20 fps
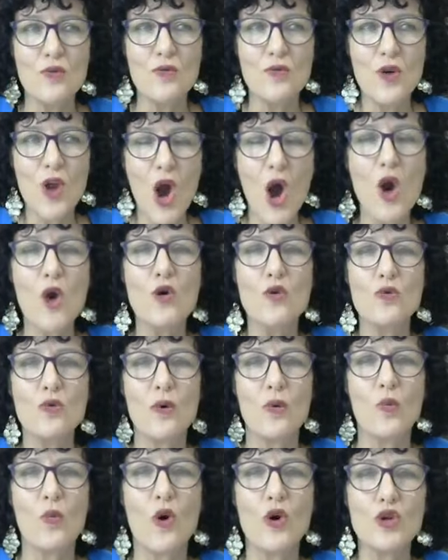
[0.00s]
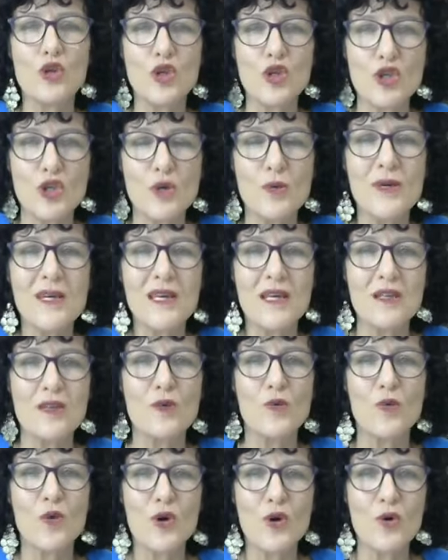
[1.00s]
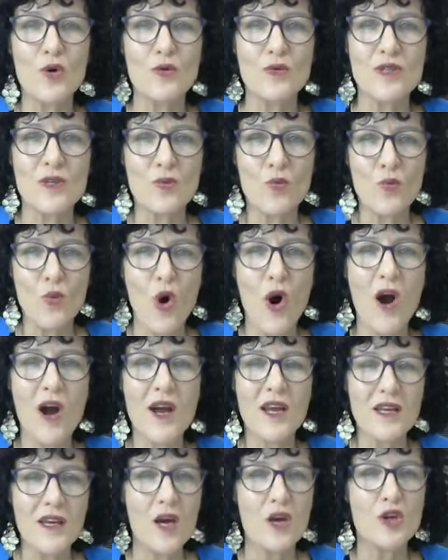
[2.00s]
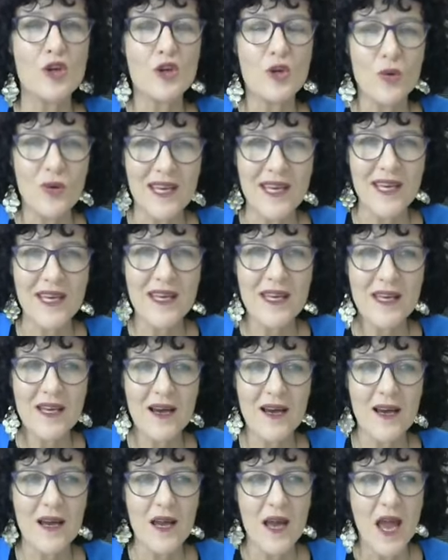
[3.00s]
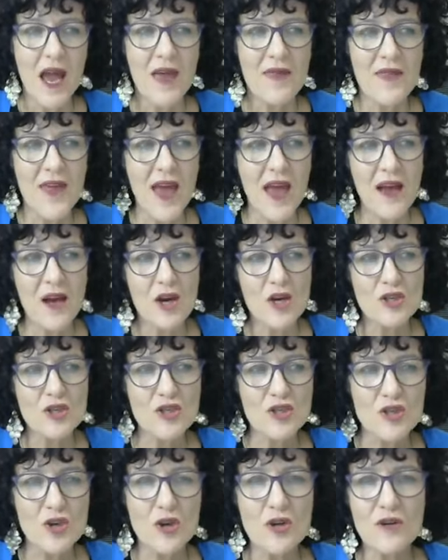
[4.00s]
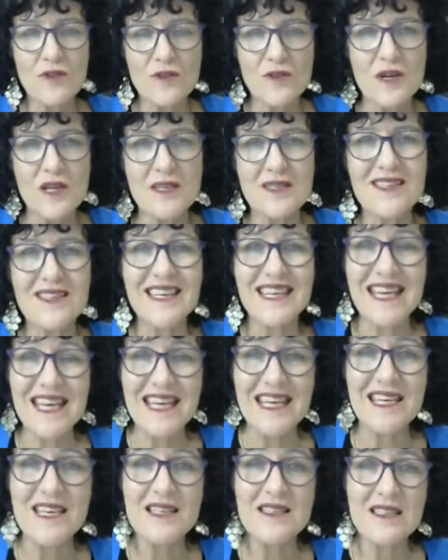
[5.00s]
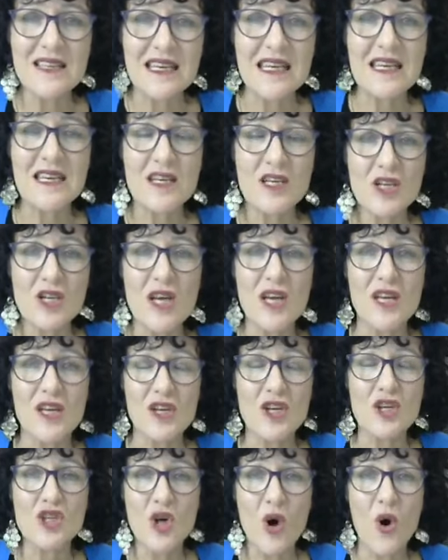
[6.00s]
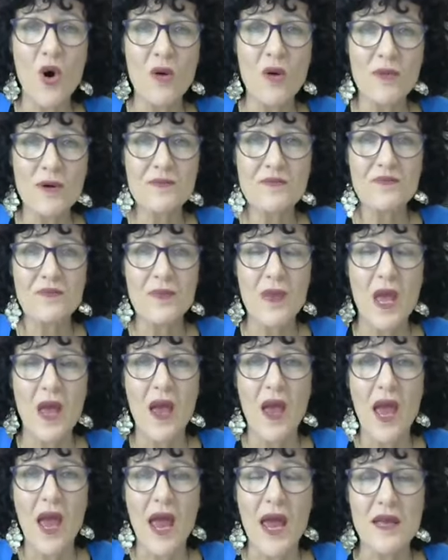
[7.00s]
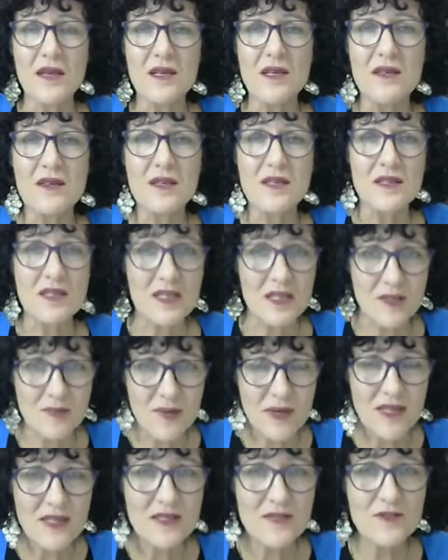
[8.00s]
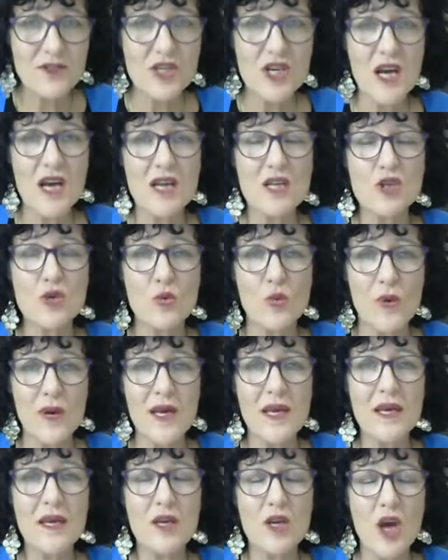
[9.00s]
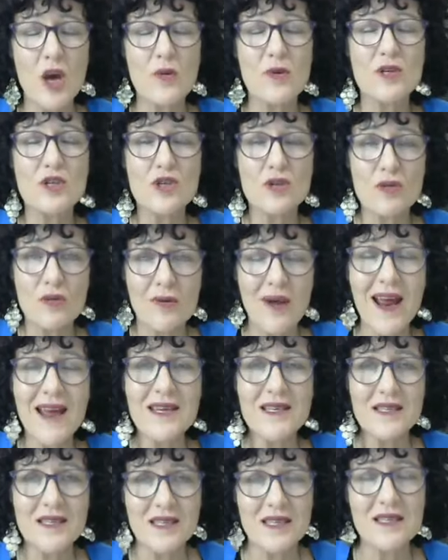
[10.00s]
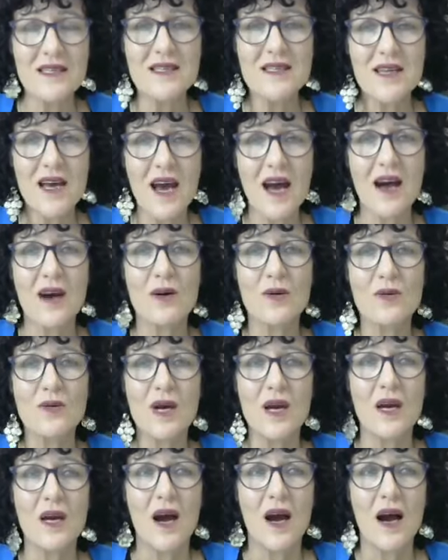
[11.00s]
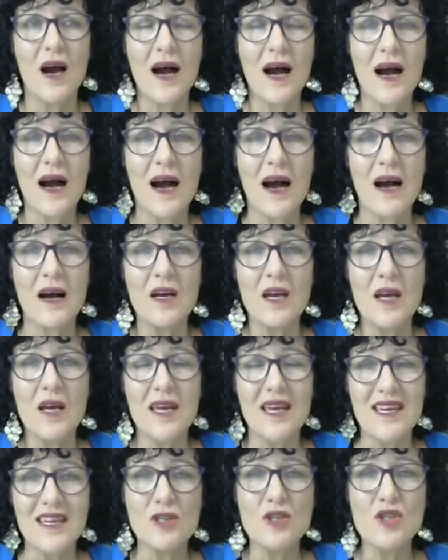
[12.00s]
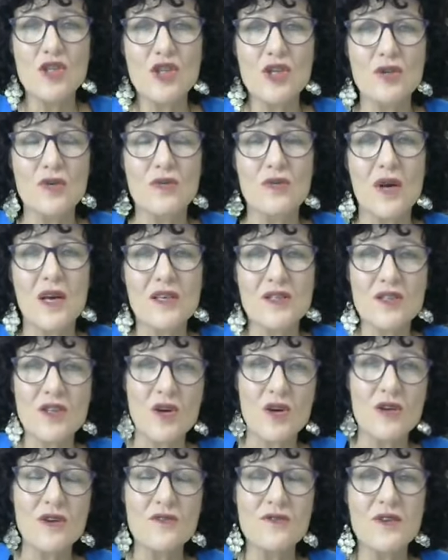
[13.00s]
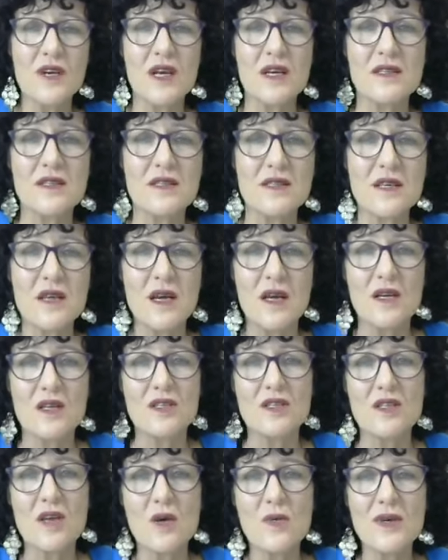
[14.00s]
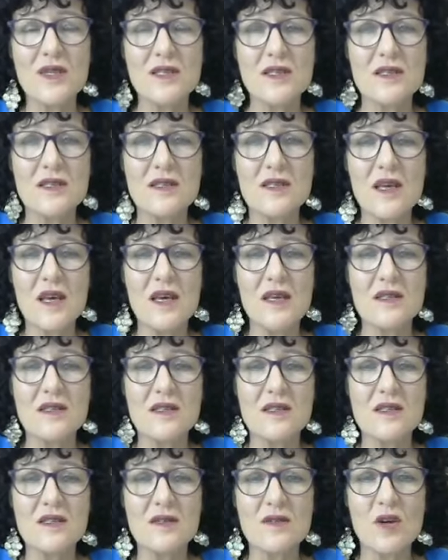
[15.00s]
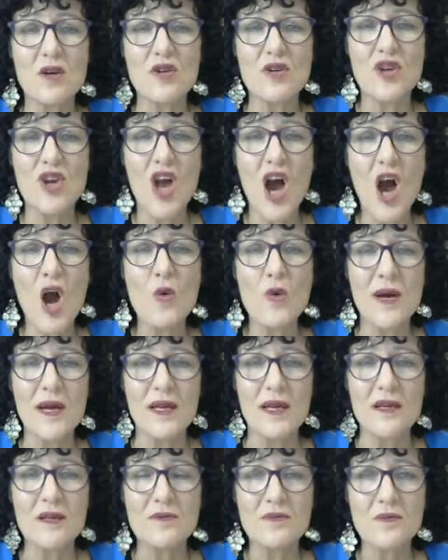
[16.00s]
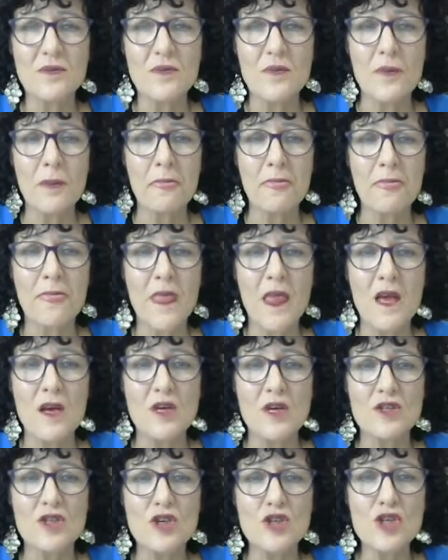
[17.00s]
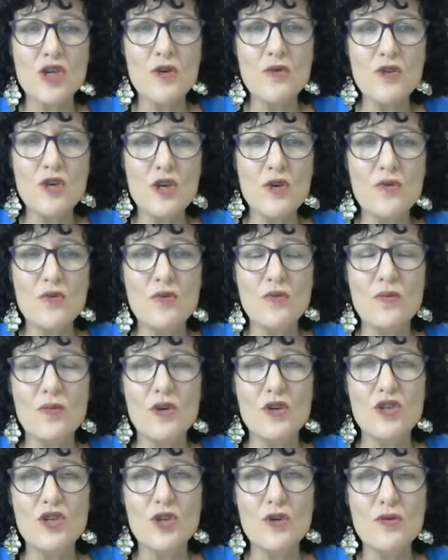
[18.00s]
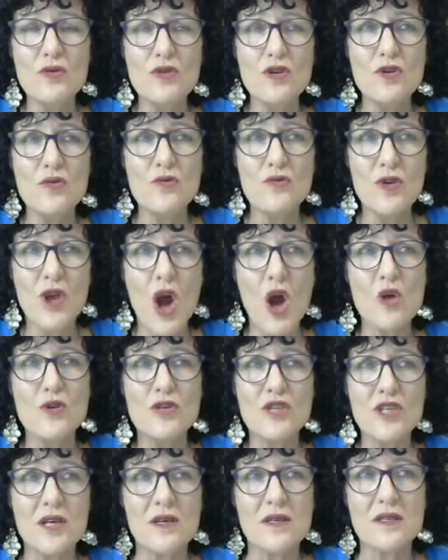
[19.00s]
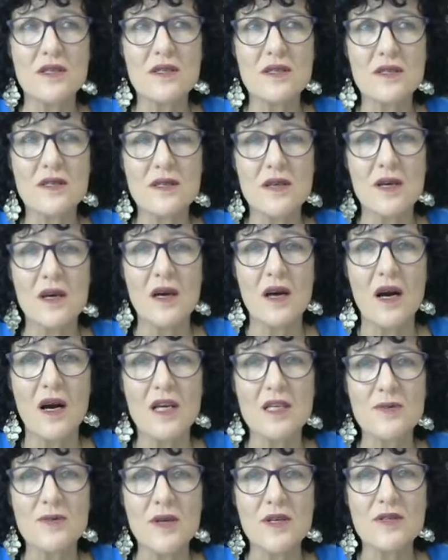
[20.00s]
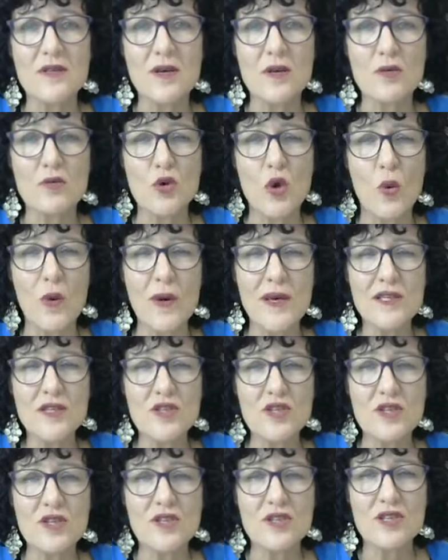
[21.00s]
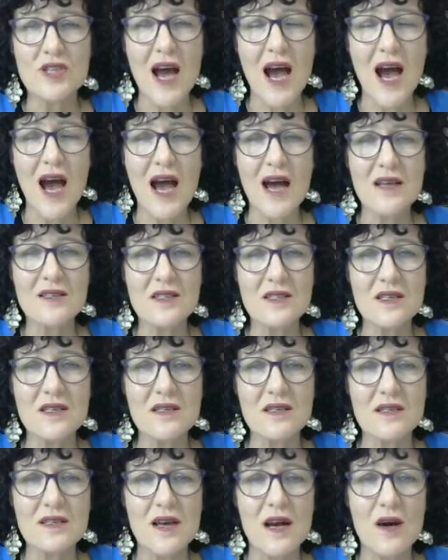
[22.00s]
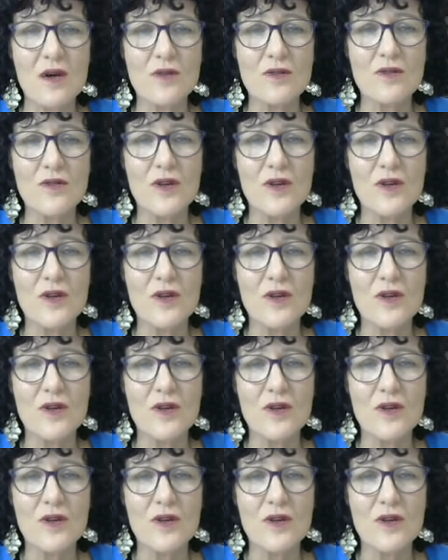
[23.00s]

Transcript: know what you're doing in the world and why you're here and that assertiveness again is in a, in a job and in the six pillars of change we go into great detail uh, into assertiveness so it's it's knowing. So do you do you notice? I suppose questions to ask yourself